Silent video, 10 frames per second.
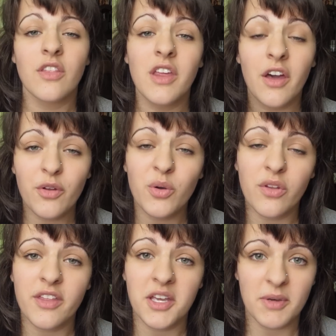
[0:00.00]
The other
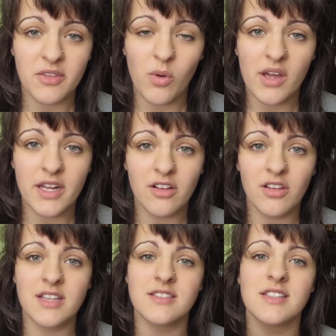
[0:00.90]
cool thing about the wide angle
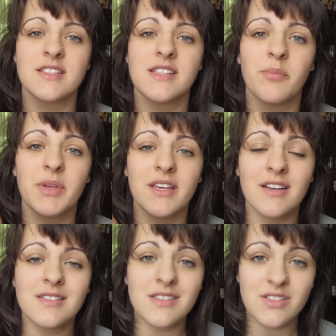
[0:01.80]
lens is that
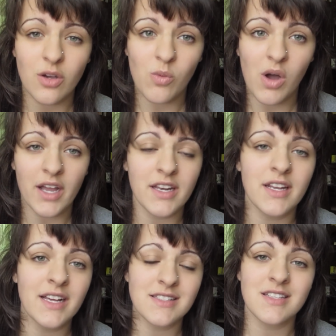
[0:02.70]
because it's so wide, it
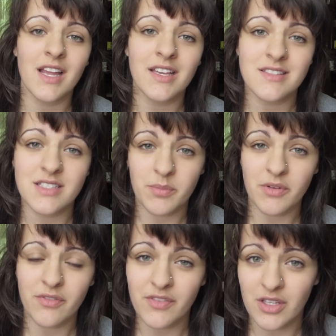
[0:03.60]
adds a nice depth
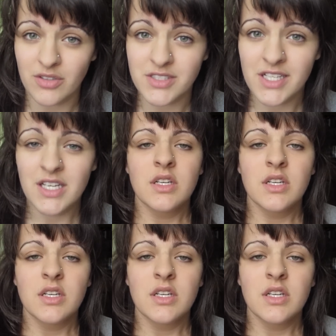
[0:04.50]
of field.